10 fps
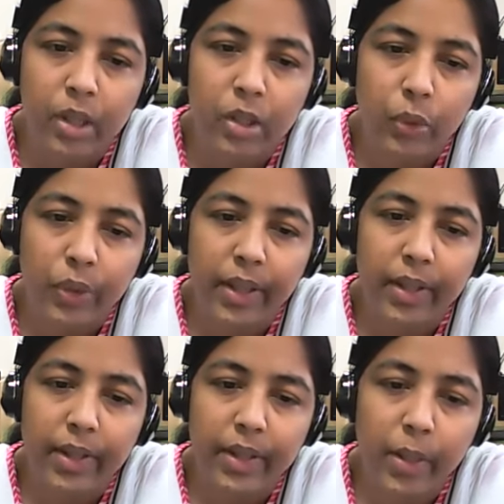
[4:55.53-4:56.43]
So here
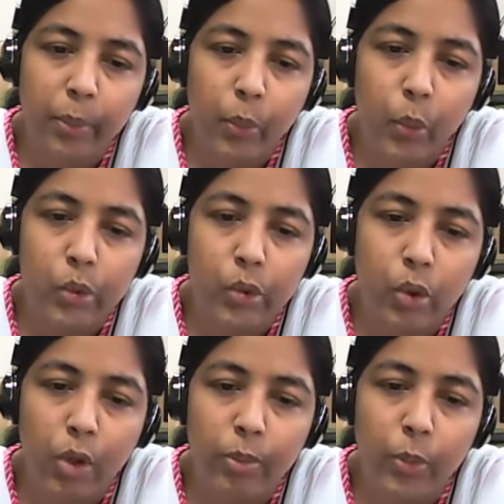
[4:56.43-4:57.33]
it composed
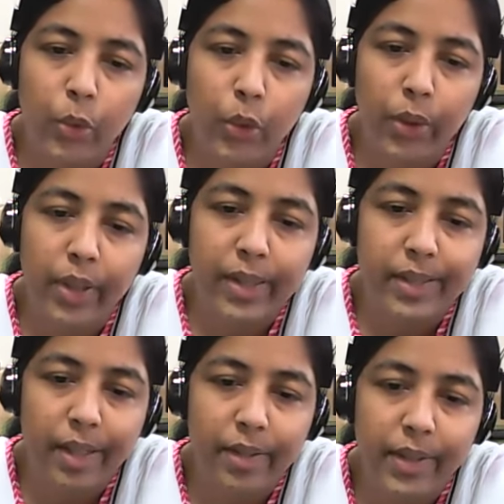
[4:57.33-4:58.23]
of more or less
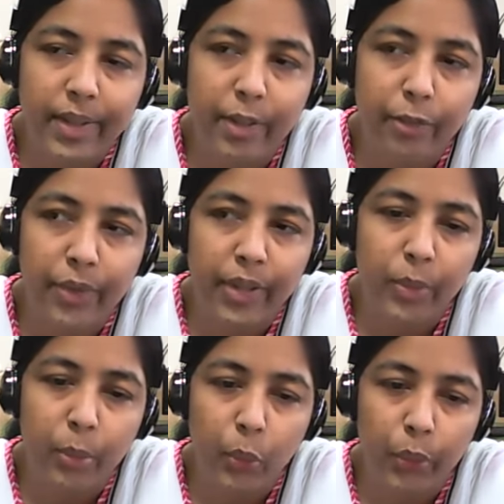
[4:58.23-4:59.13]
100 different
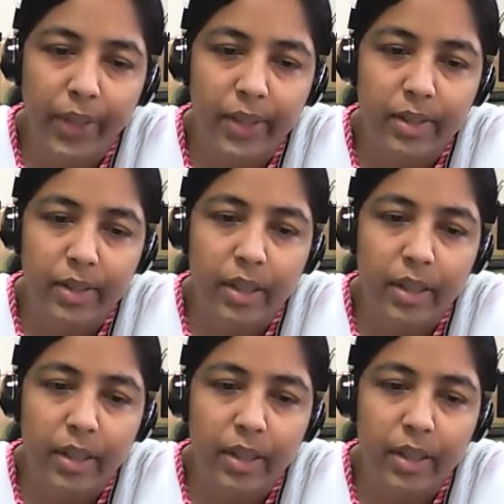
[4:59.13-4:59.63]
proteins.